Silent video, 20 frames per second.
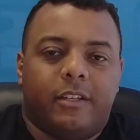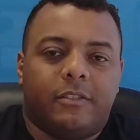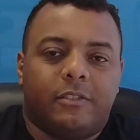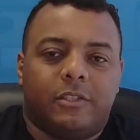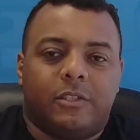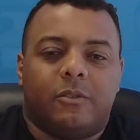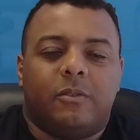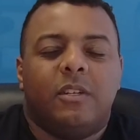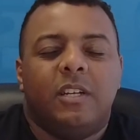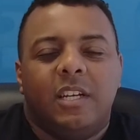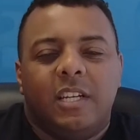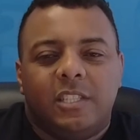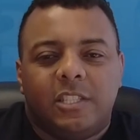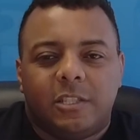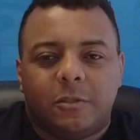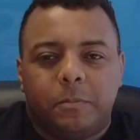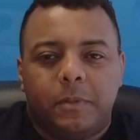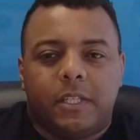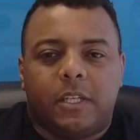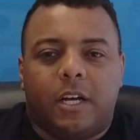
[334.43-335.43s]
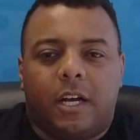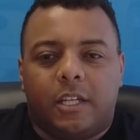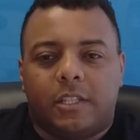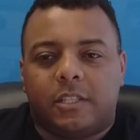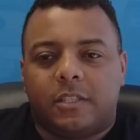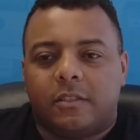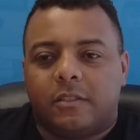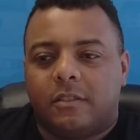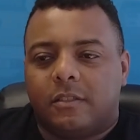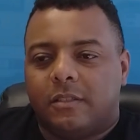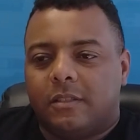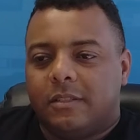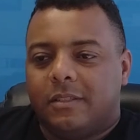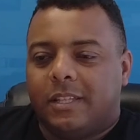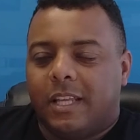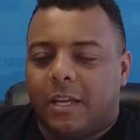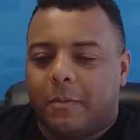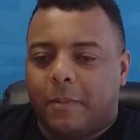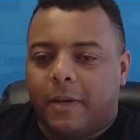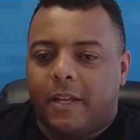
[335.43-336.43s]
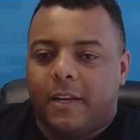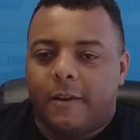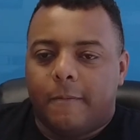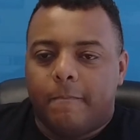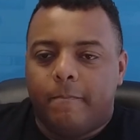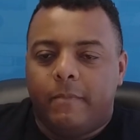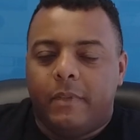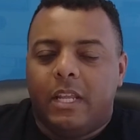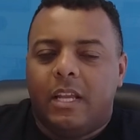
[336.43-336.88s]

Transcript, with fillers: So just be cautious, think about it.